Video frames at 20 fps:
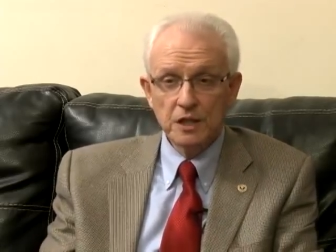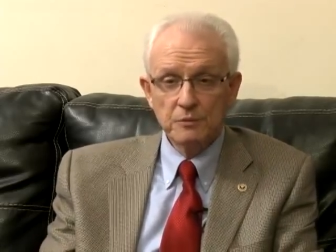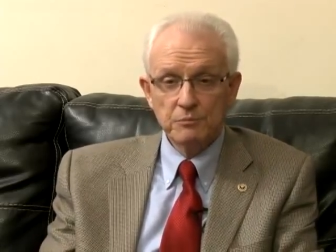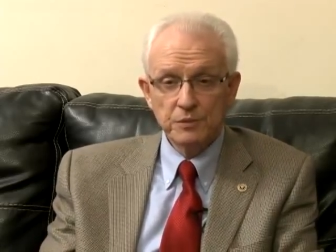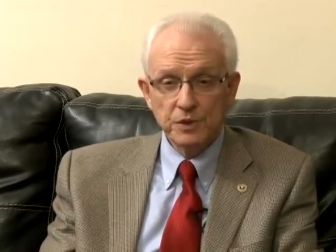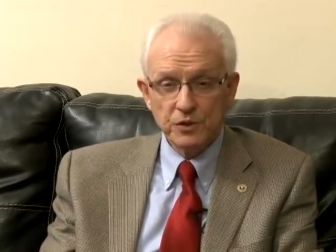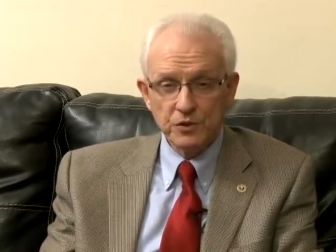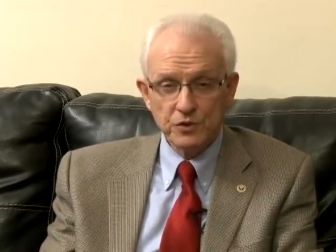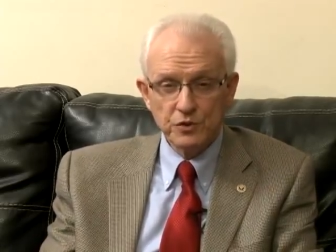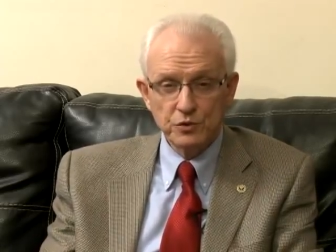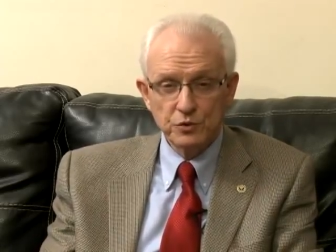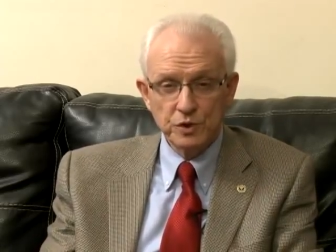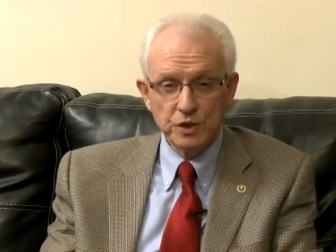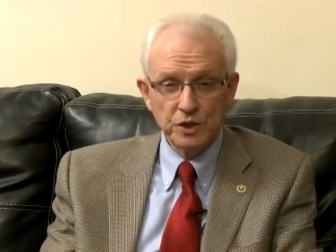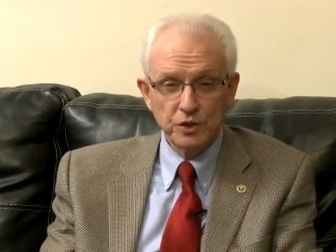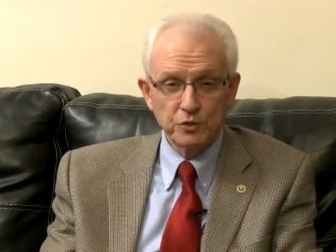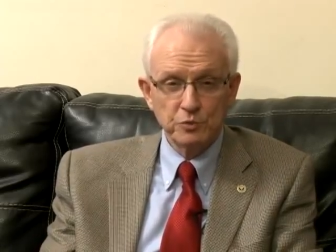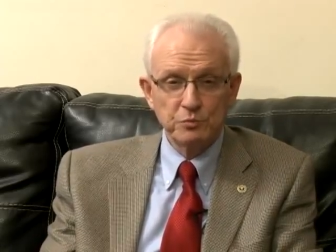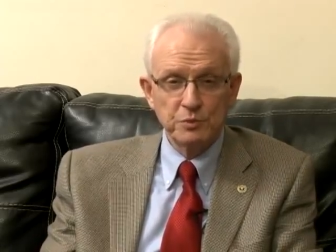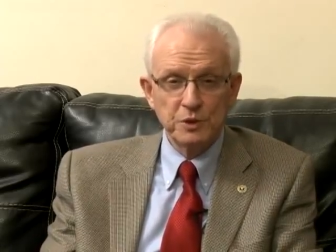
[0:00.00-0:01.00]
because
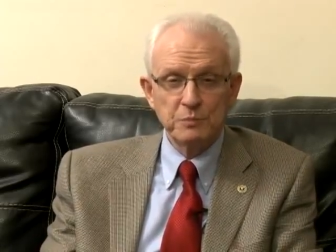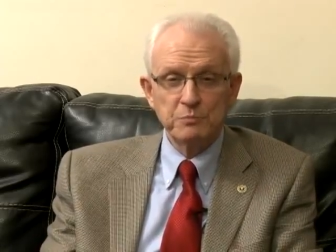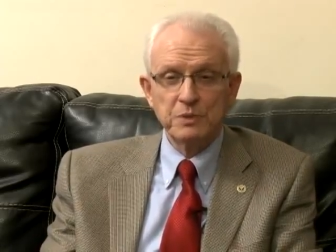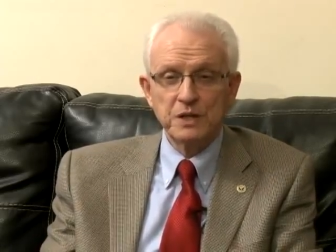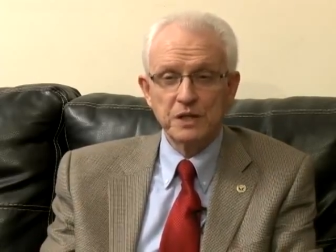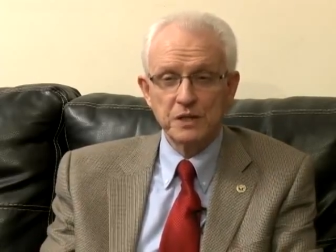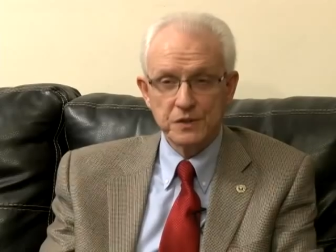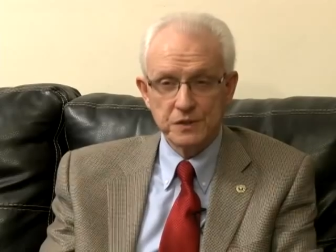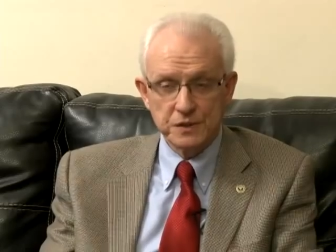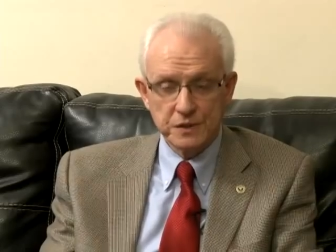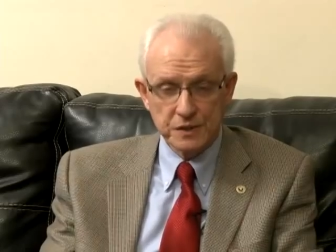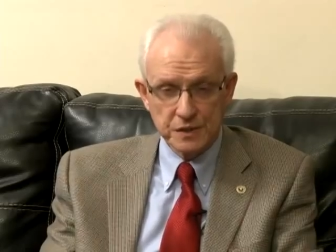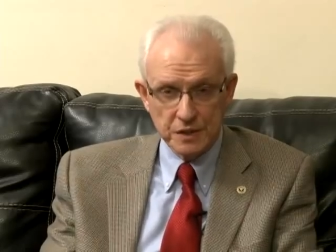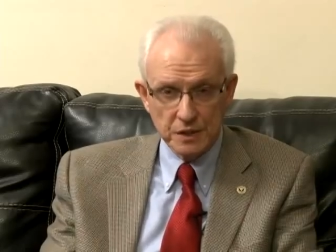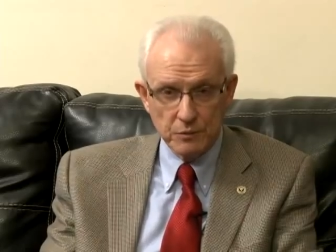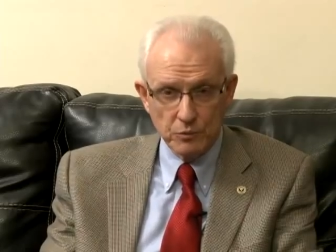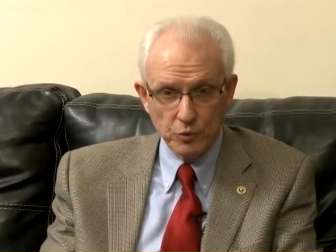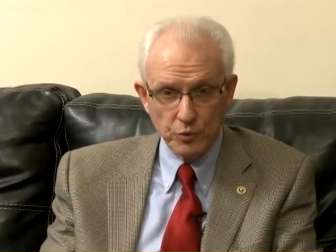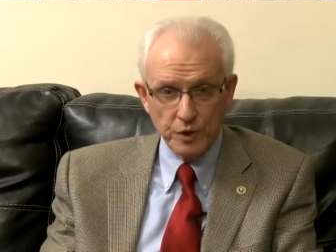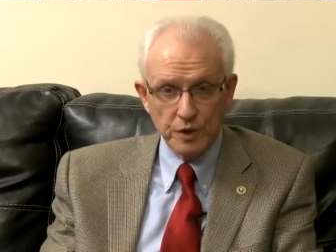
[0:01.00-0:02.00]
today to be based
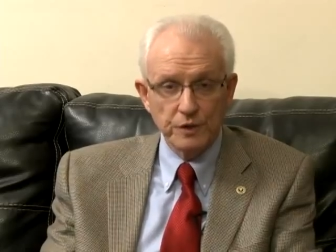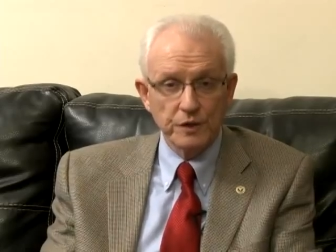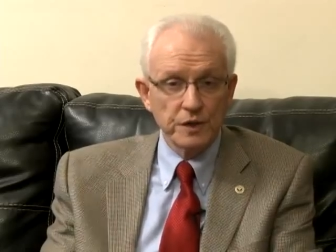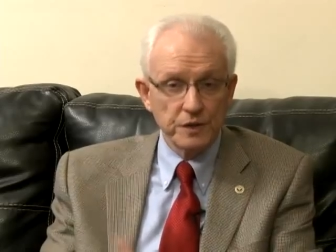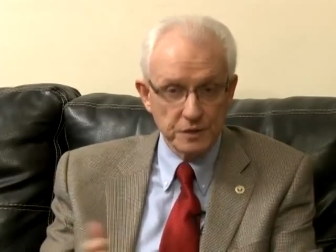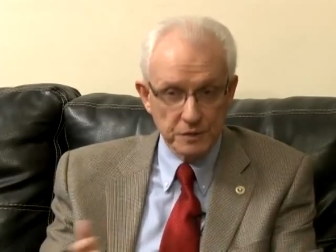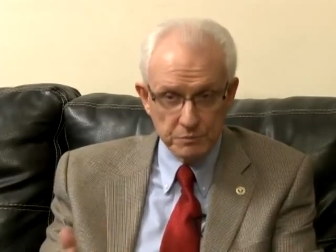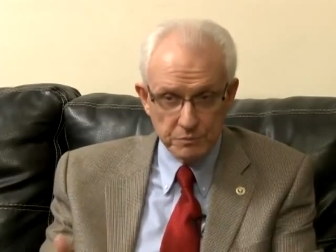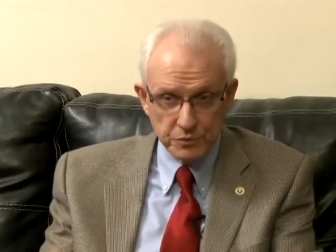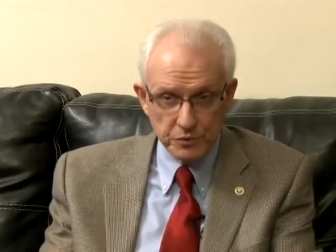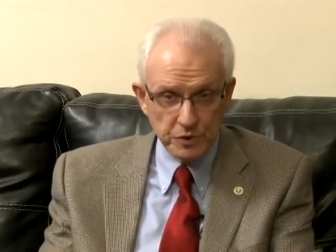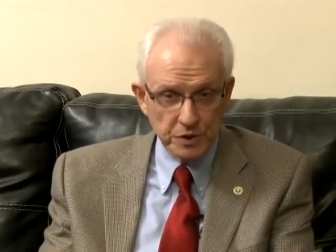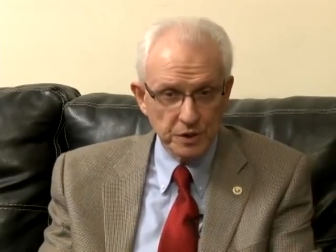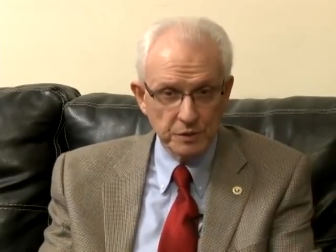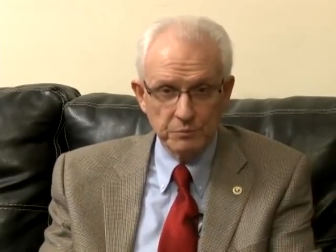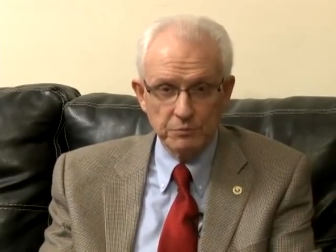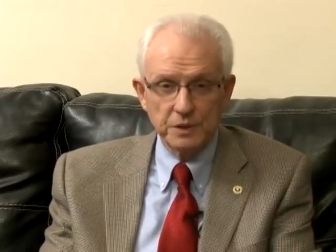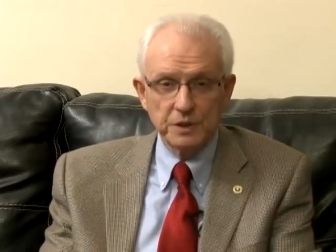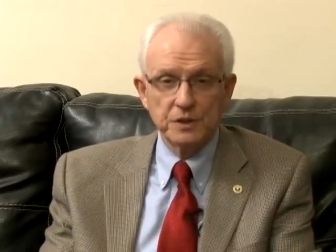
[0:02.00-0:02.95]
somewhere is important,